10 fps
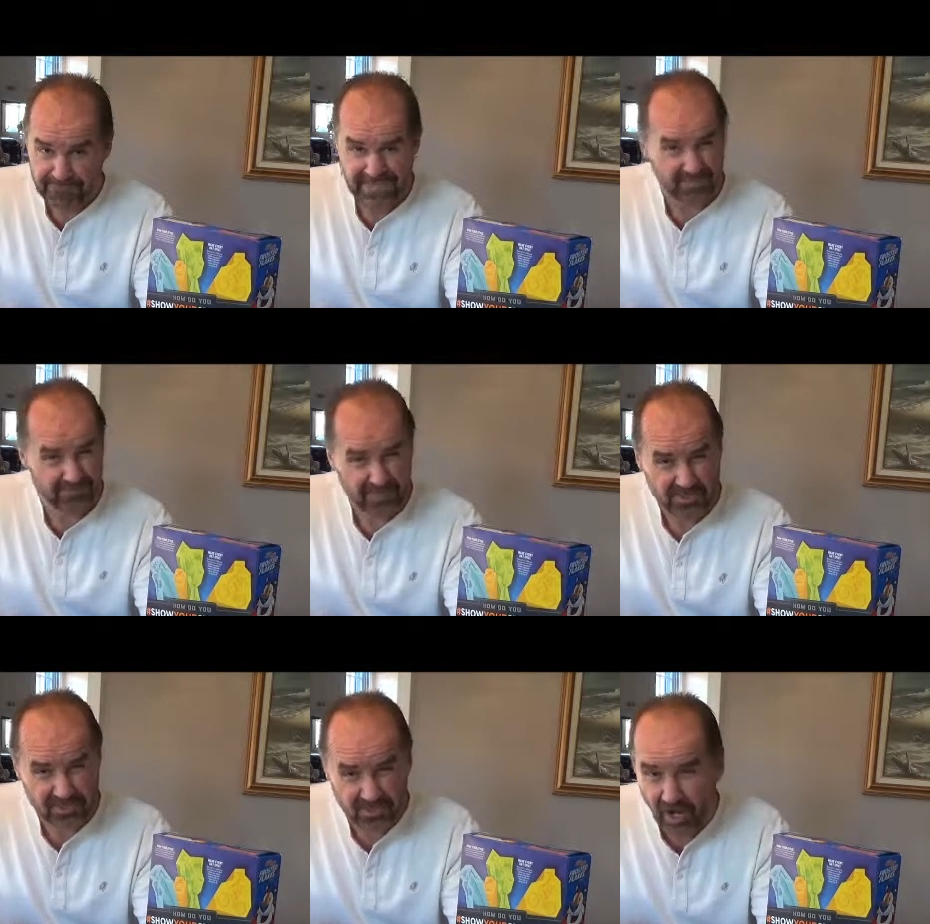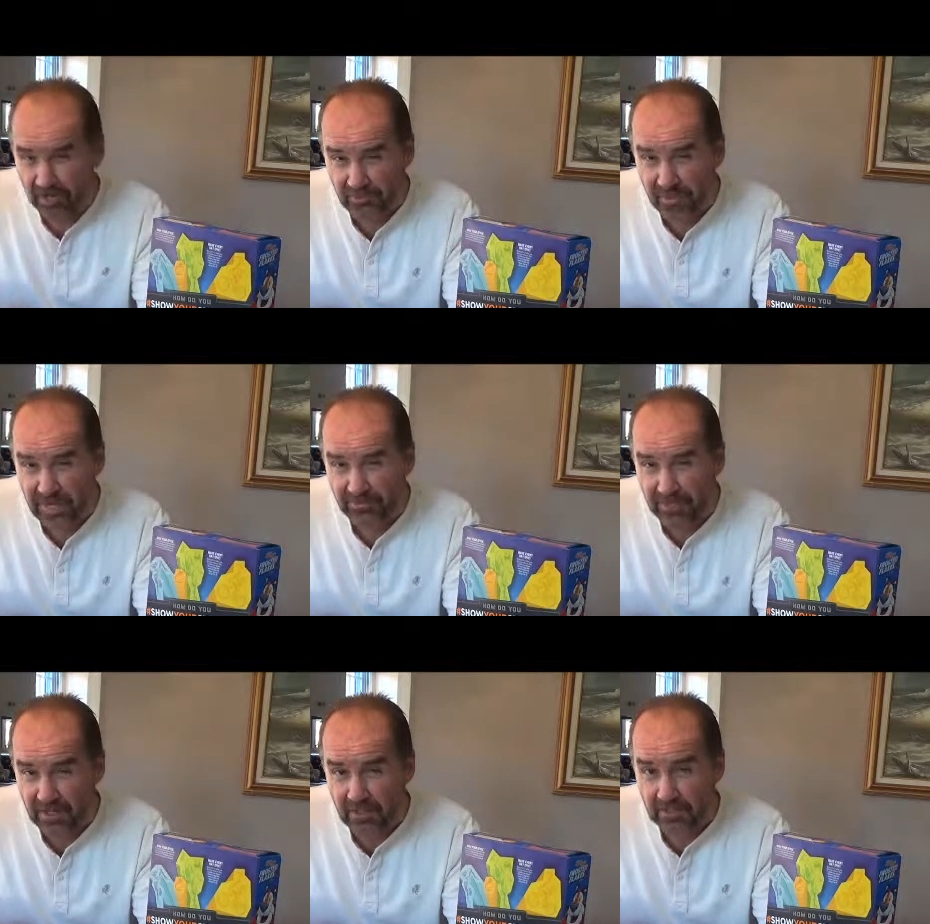And if there's a doctrine out
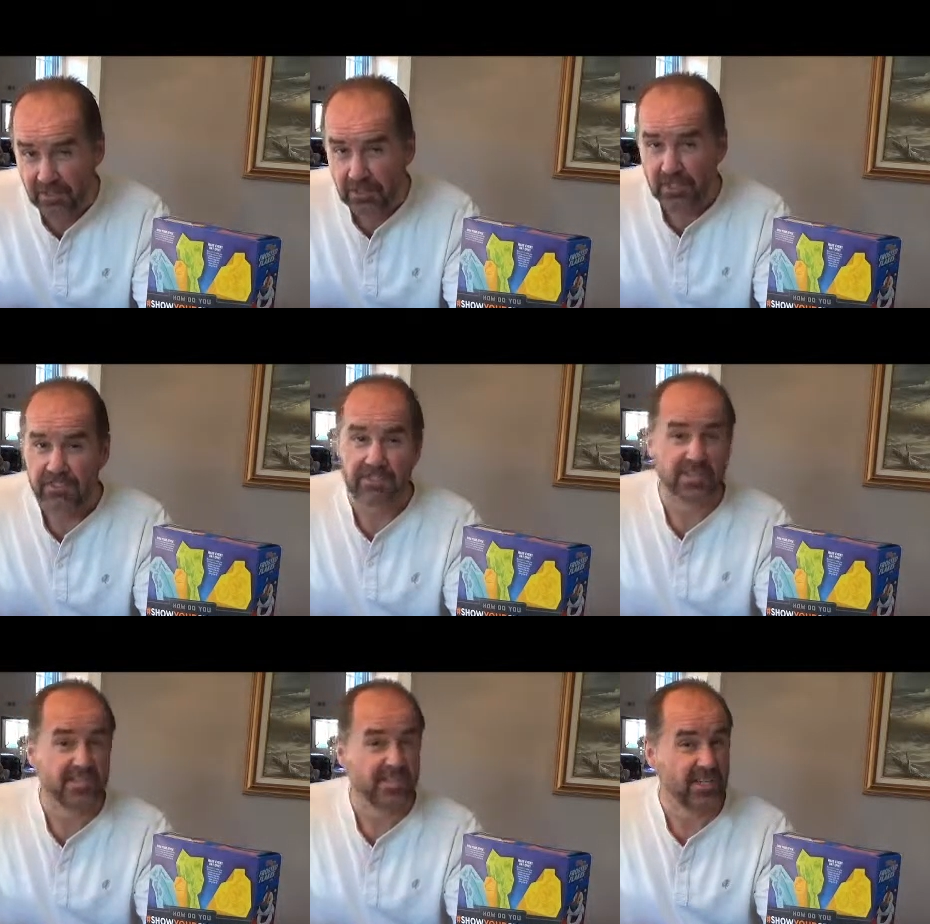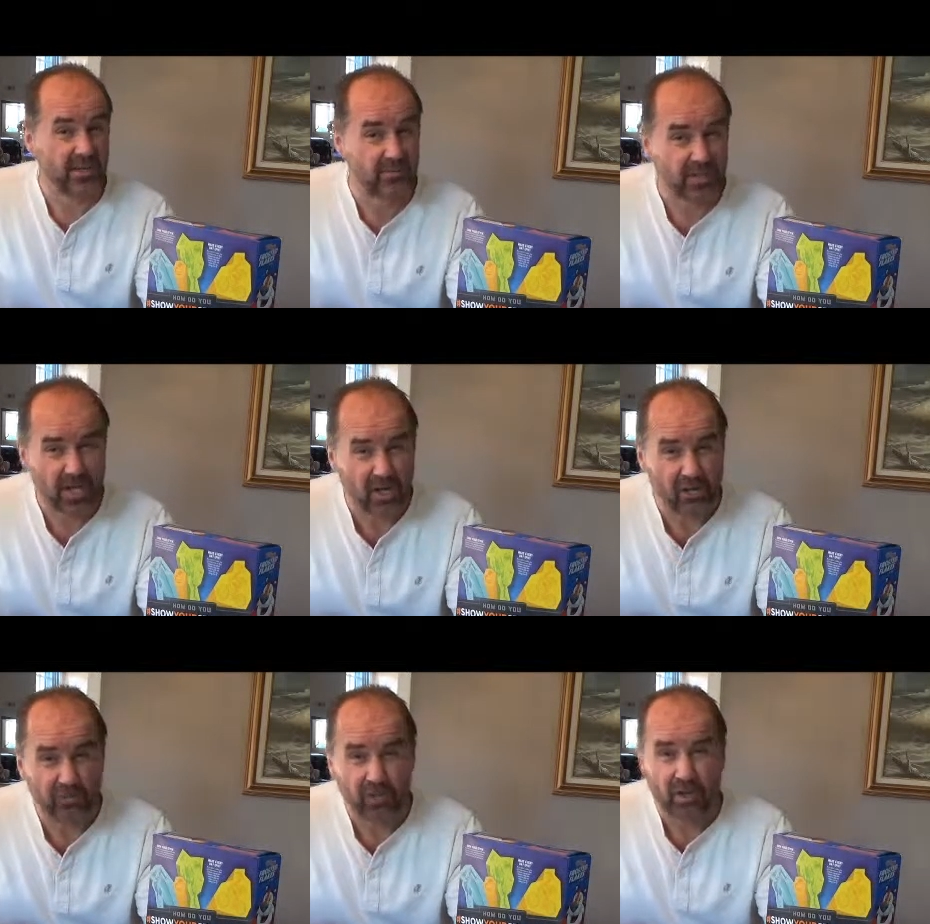there that says that
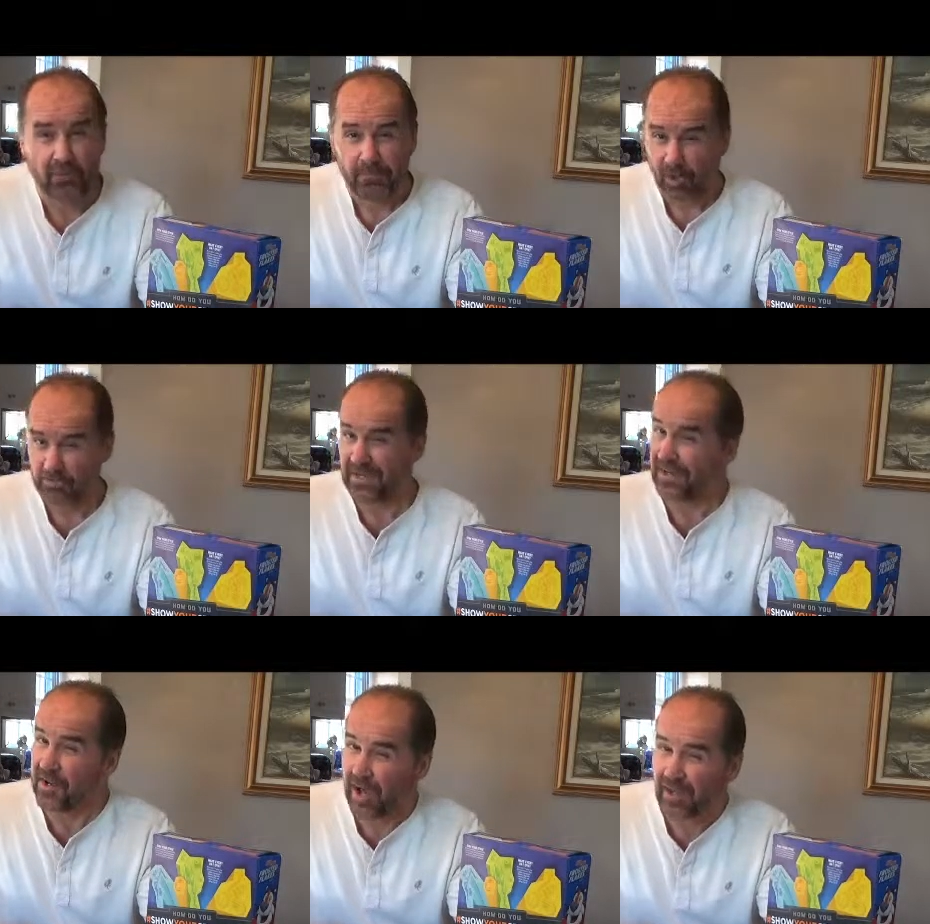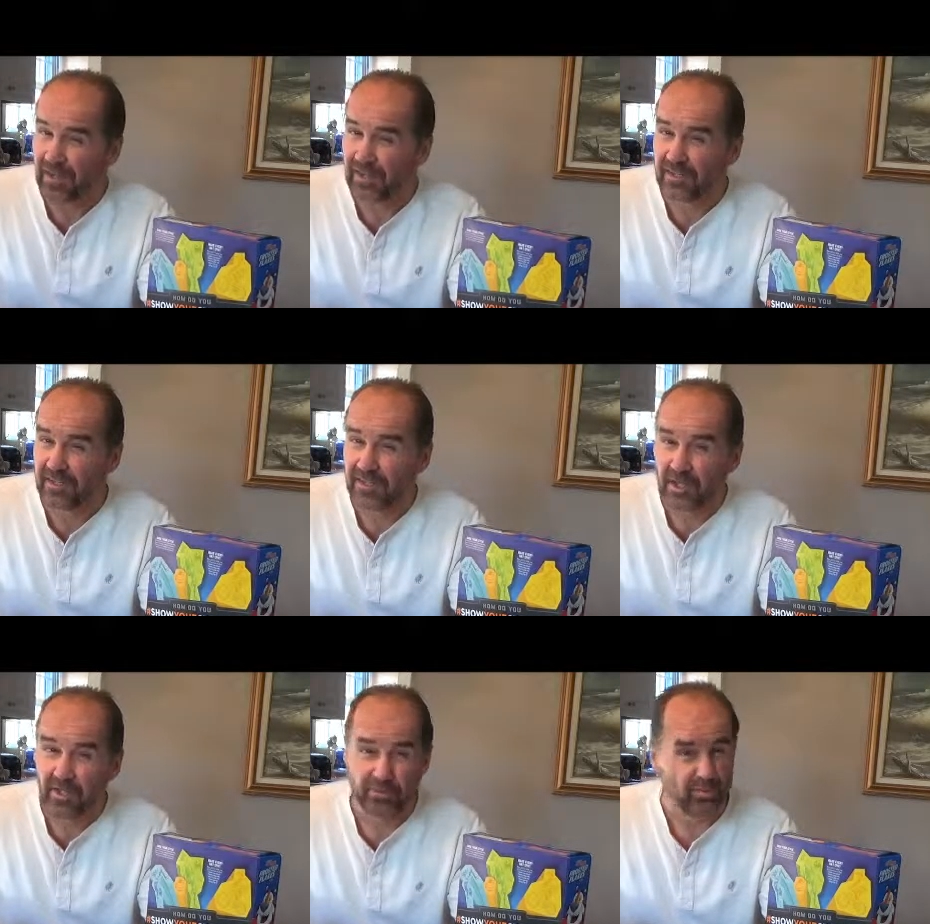infidels are to be annihilated
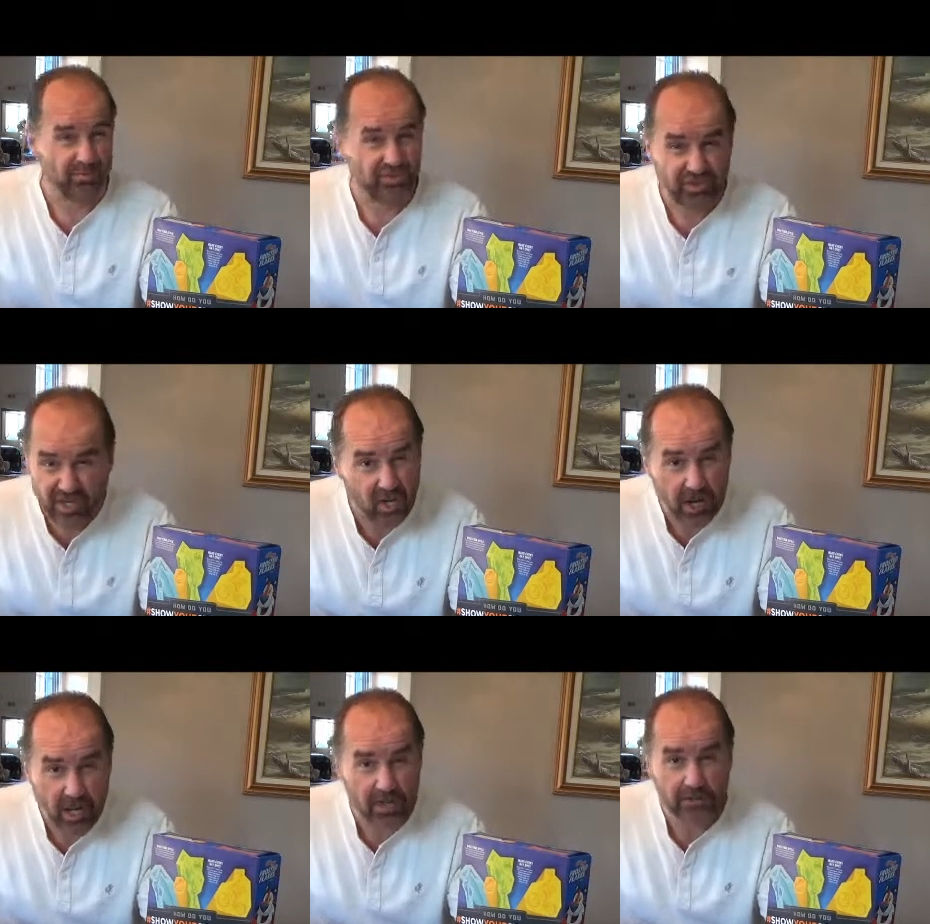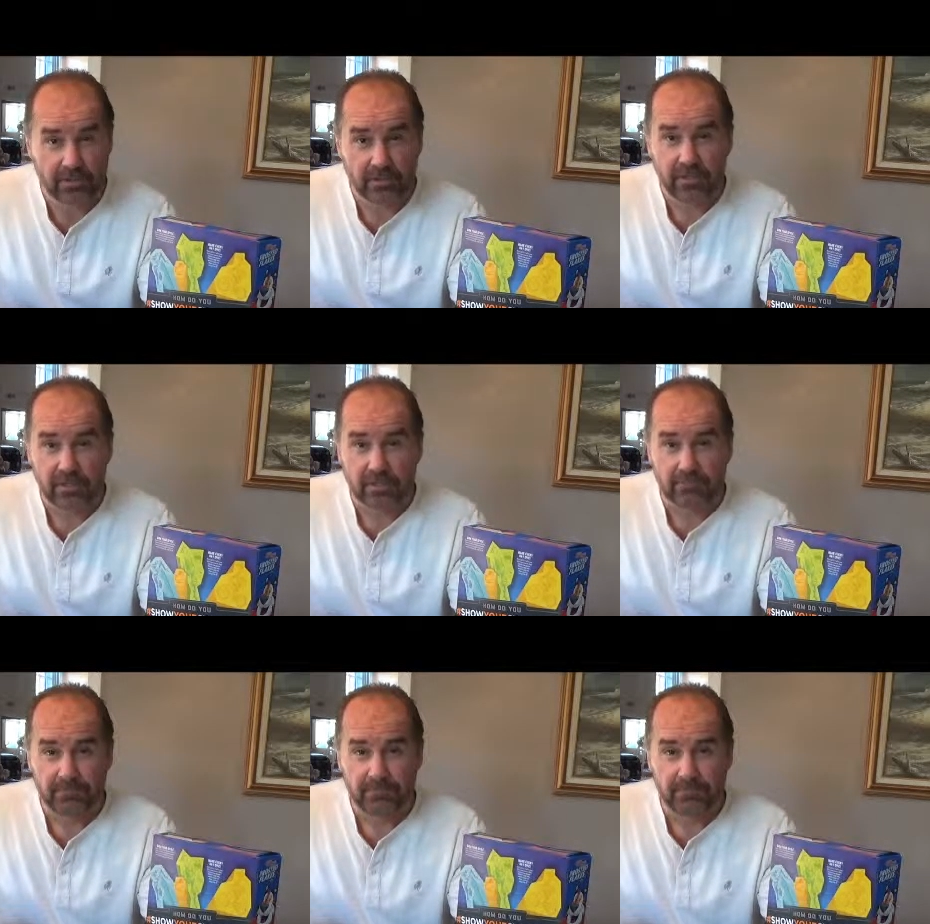through jihad
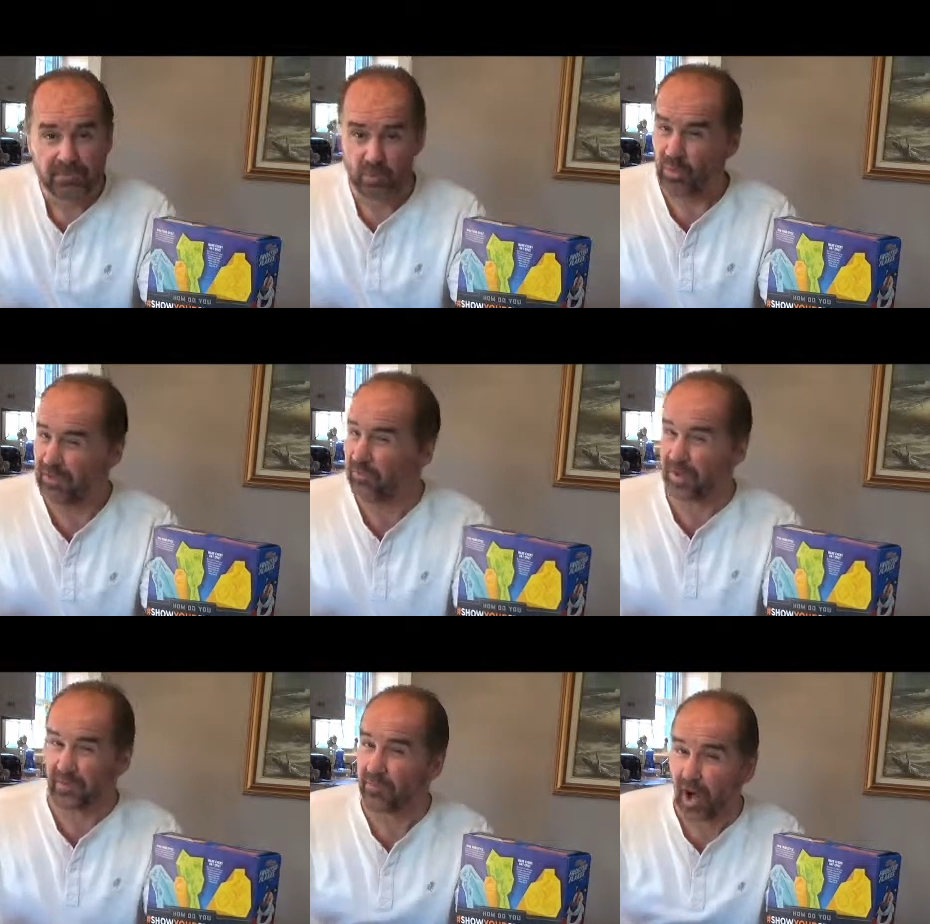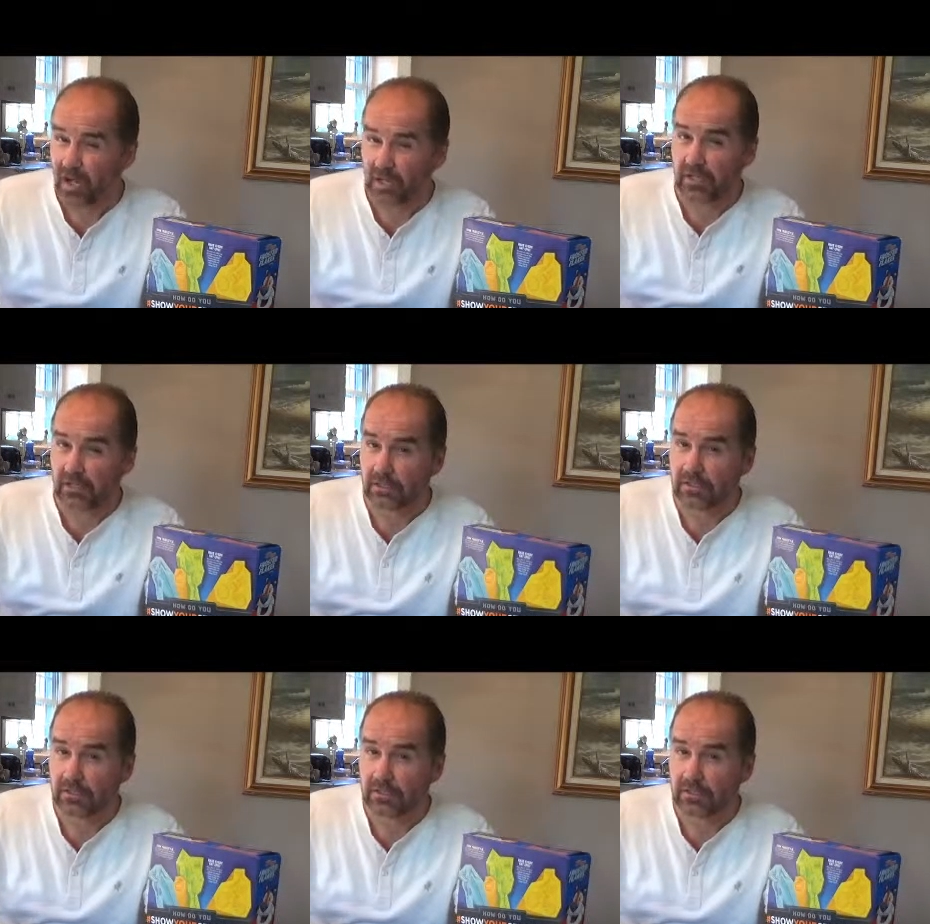to win the favor of Allah?